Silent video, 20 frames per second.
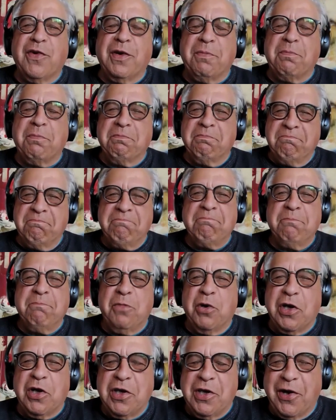and
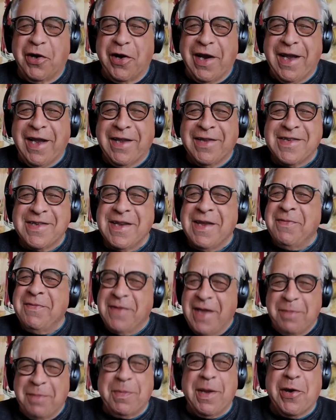put it in your hands,
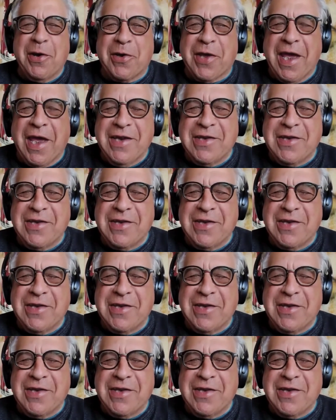that'd be okay